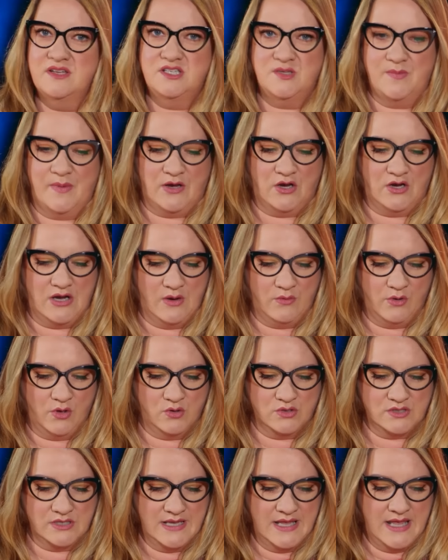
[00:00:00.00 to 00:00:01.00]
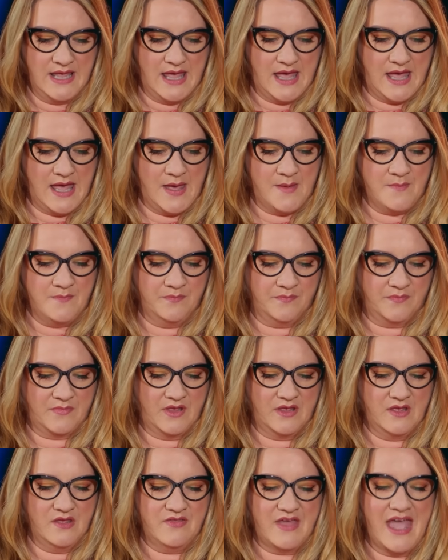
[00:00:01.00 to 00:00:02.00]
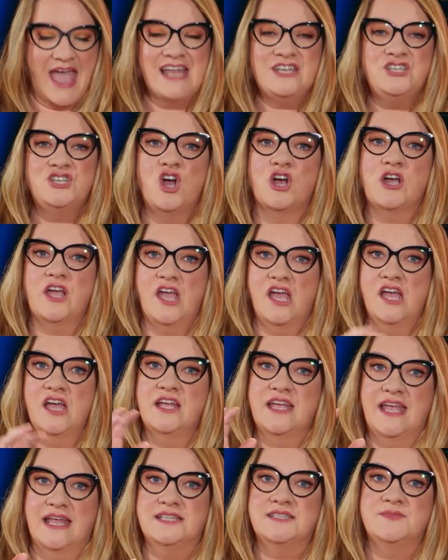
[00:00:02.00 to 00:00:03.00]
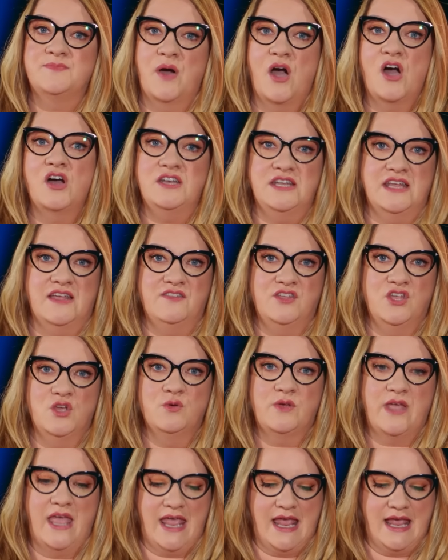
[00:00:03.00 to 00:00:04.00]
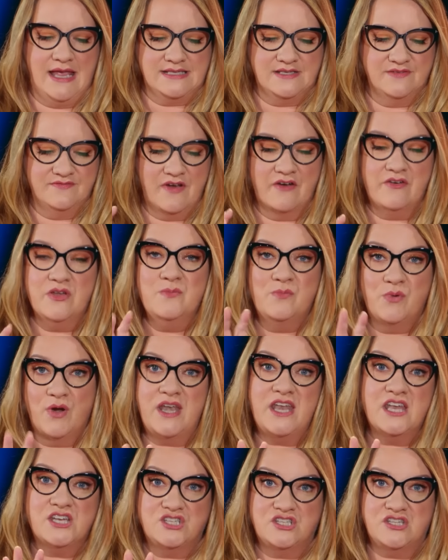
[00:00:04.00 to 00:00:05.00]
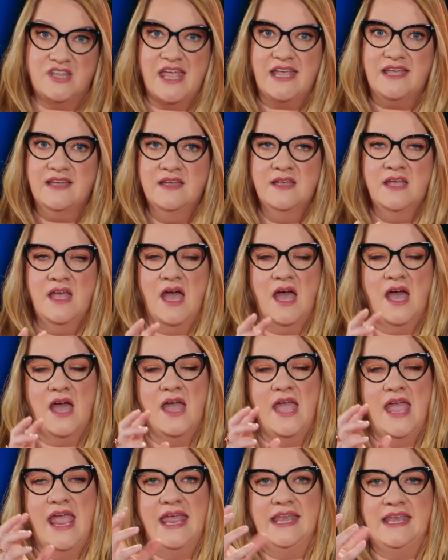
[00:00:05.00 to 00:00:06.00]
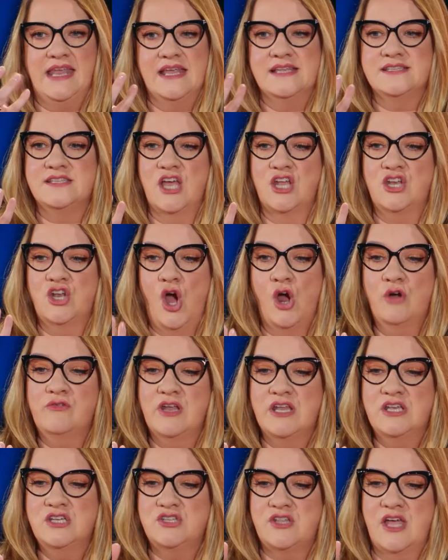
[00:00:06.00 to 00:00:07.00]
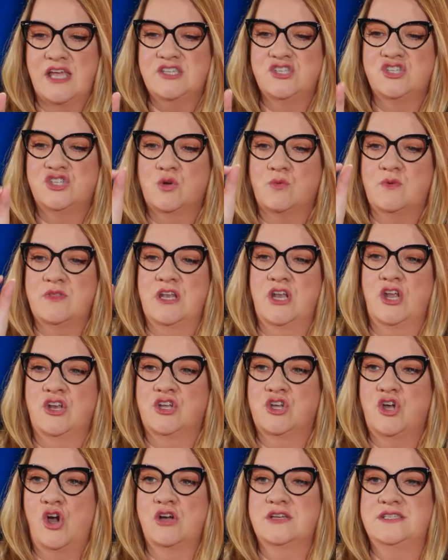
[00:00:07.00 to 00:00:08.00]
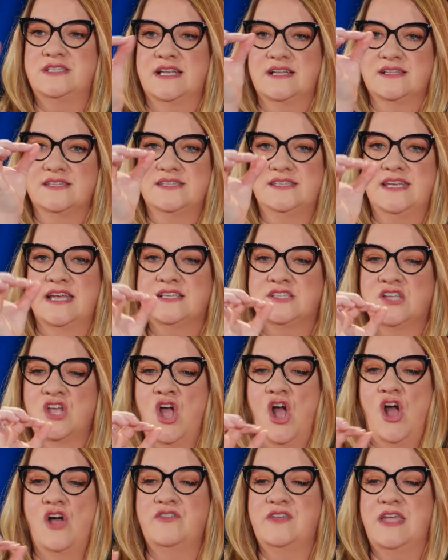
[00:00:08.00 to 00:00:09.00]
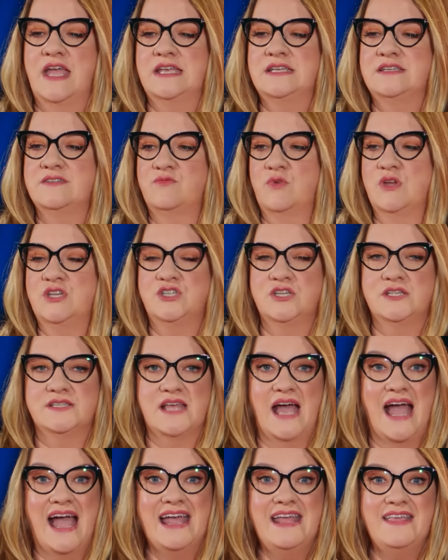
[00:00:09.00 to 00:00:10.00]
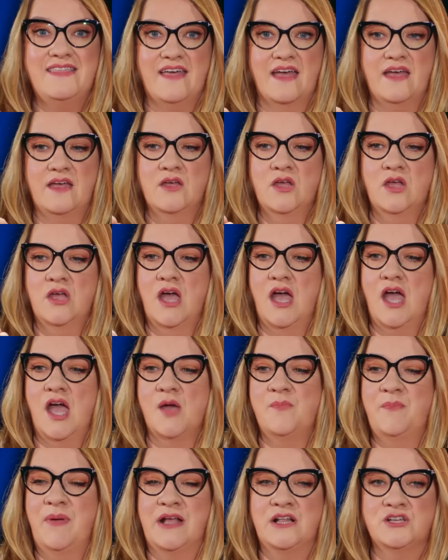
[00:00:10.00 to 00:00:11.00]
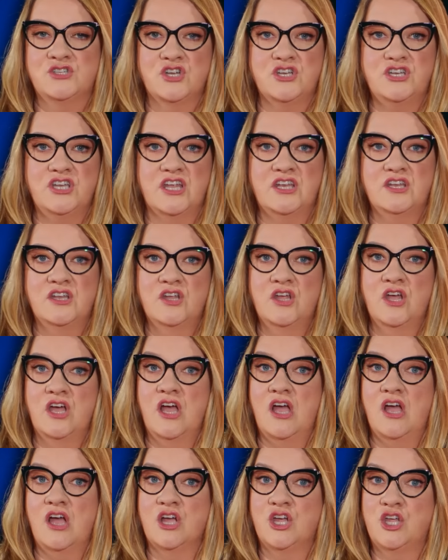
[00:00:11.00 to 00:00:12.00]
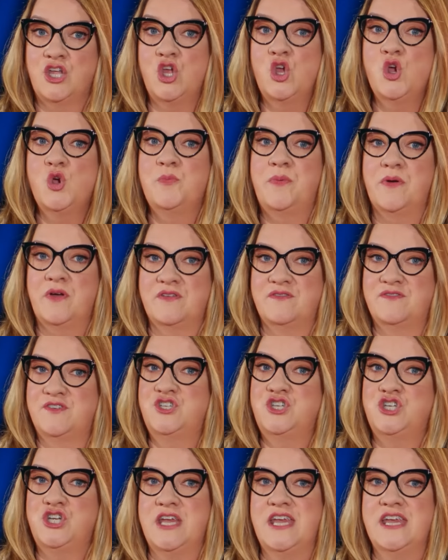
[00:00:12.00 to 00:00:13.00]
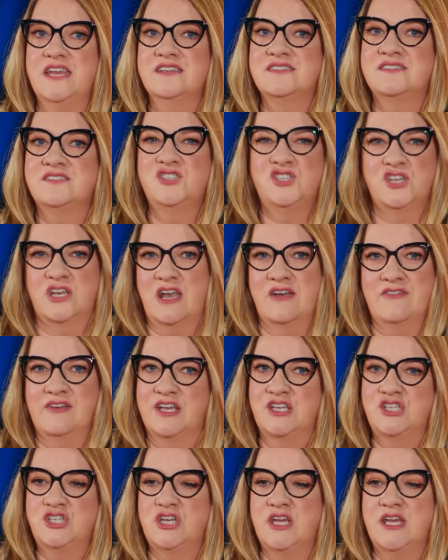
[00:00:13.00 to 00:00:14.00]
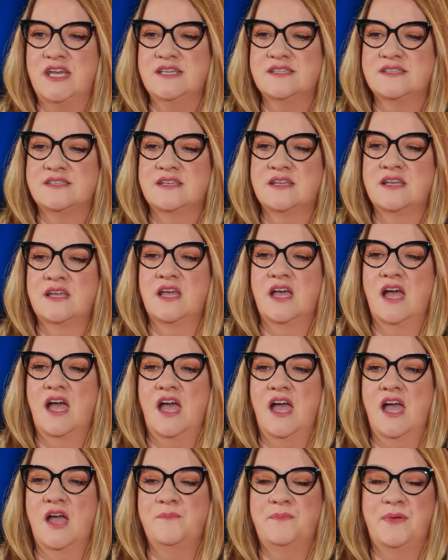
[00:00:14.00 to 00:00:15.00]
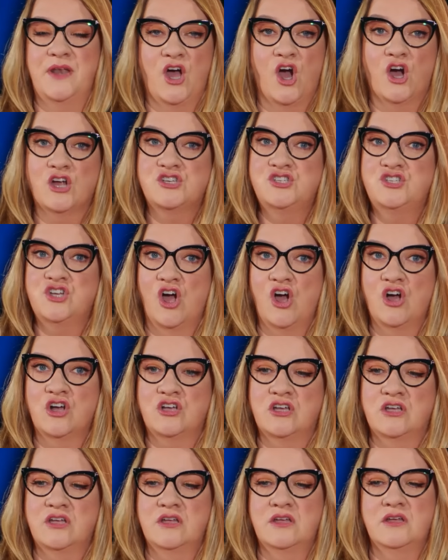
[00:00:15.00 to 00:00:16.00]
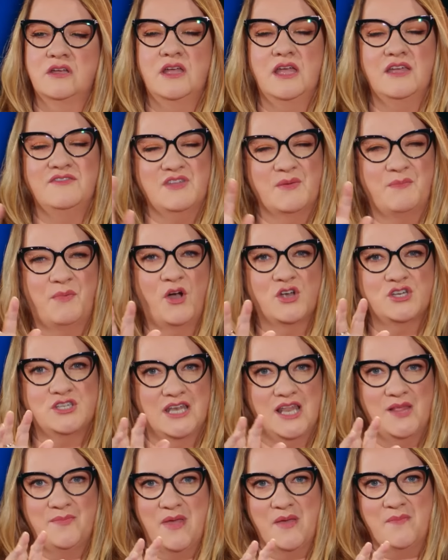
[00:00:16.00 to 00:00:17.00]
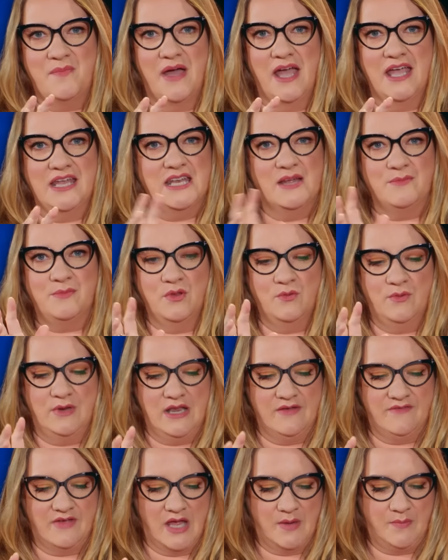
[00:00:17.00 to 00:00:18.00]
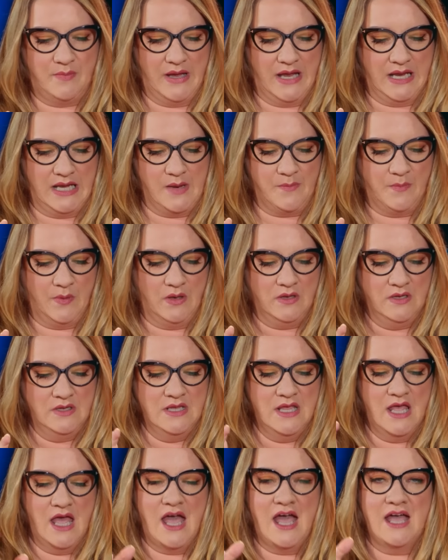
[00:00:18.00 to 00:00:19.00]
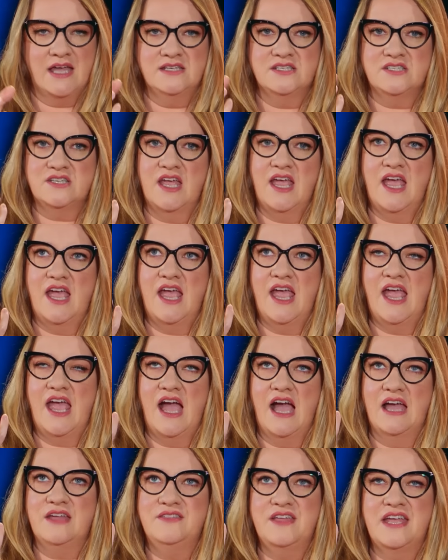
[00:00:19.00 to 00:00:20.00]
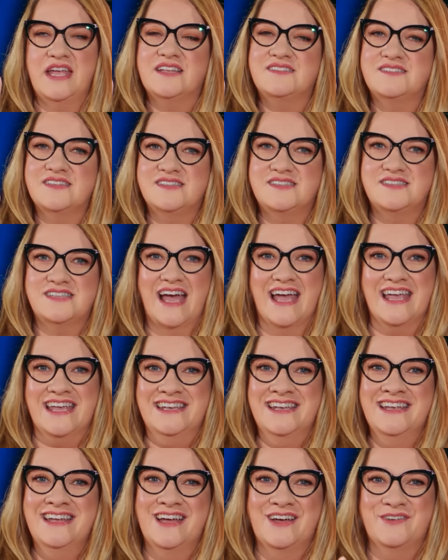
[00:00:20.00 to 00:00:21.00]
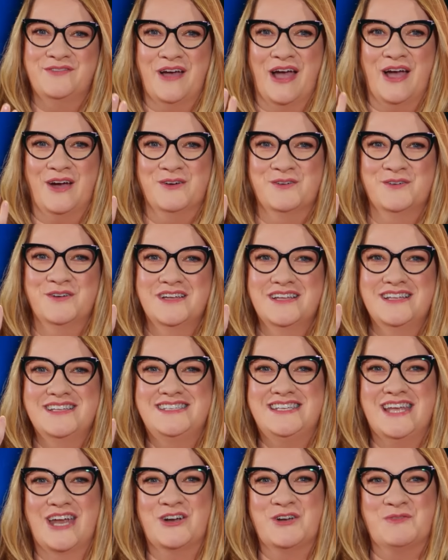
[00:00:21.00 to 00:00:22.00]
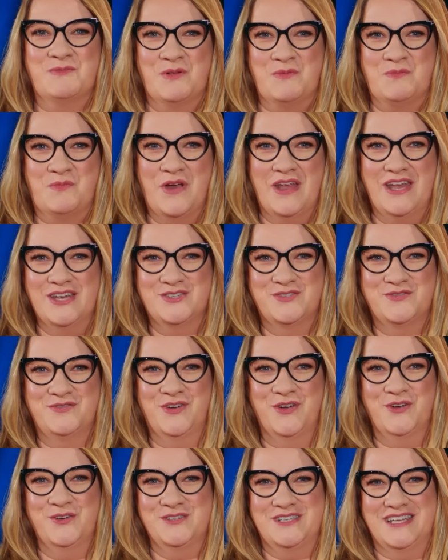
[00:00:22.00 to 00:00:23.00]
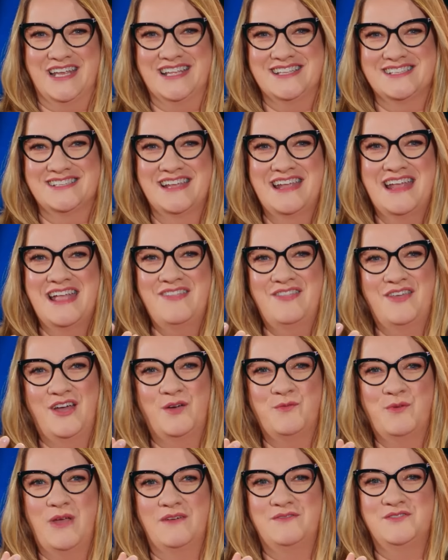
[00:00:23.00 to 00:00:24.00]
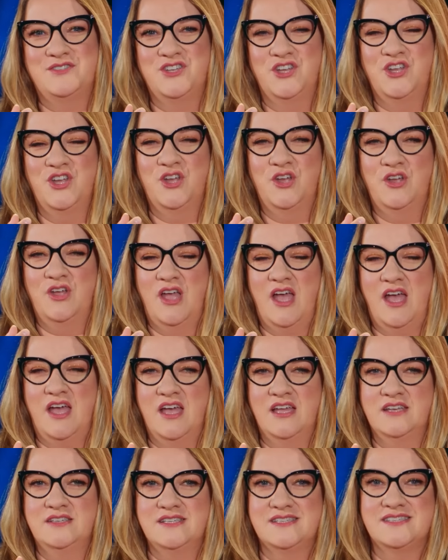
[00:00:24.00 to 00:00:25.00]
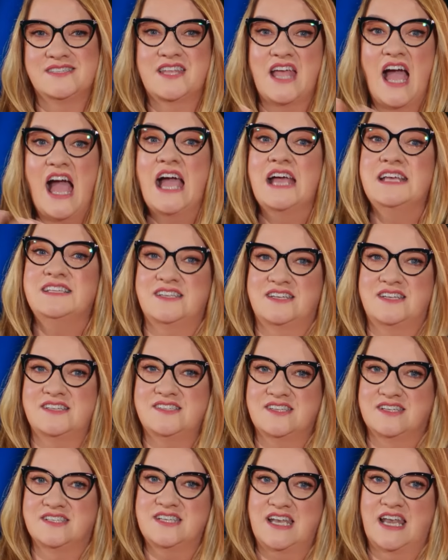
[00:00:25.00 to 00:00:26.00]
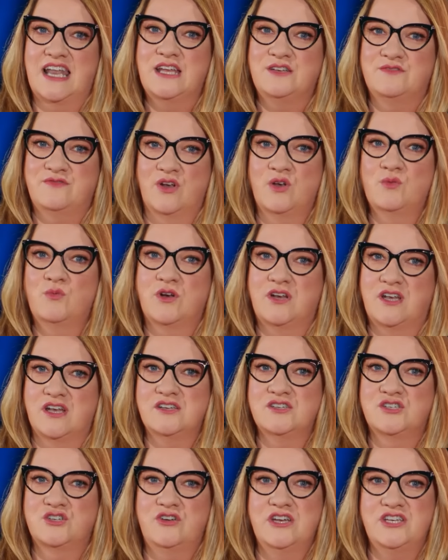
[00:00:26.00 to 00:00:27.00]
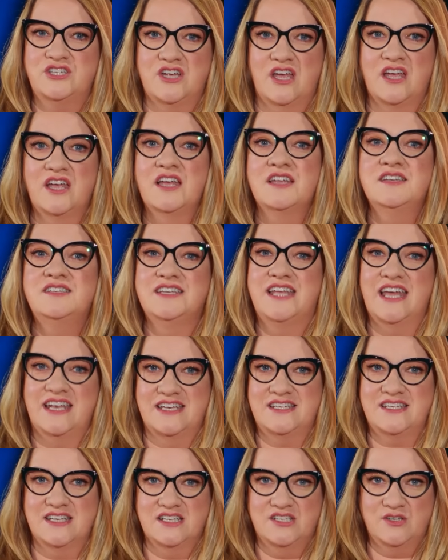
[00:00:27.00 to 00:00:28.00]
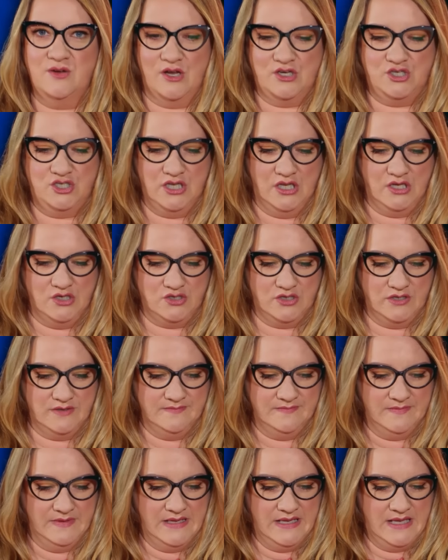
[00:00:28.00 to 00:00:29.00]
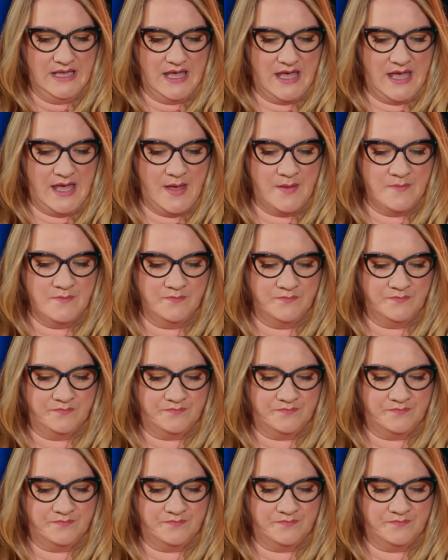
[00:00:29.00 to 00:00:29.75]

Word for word: depending on how it goes. Um, the hedgehog at uh, a kids' party in the UK is a very British thing. Uh, it is an orange that is stuck with a lot of cocktail sticks, on the end of which is either a uh, pickled onion, a cube of cheese, generic cheese, a bit of hot dog. If you're posh, a little bit of pineapple. We never had pineapple. And I think it's a sign of how terrible British food is that we have to uh, disguise it as a delightful woodland creature to get it into our children. Um,